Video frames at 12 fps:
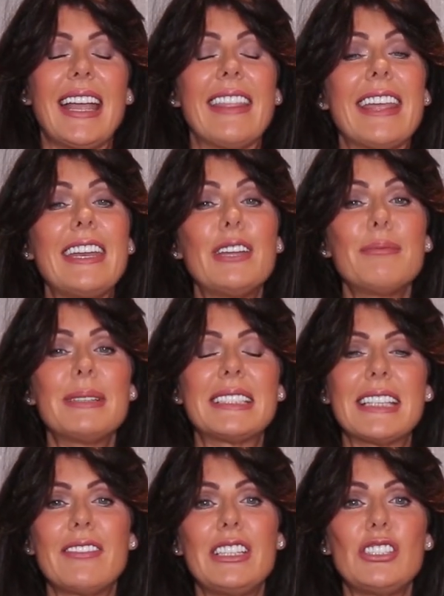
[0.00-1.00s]
Then number
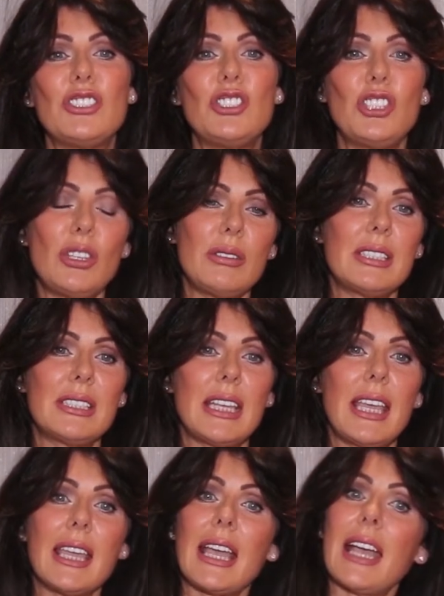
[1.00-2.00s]
7 is
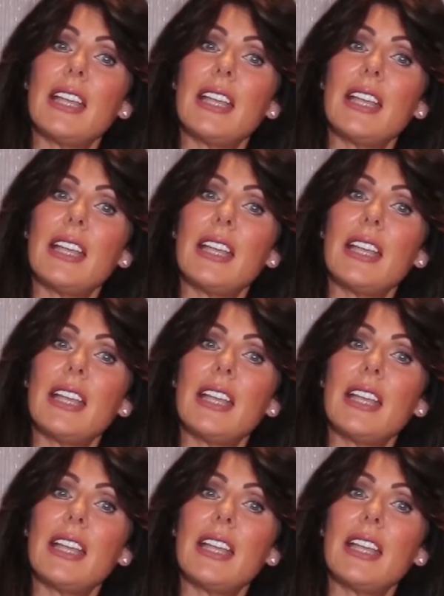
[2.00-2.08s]
juicing,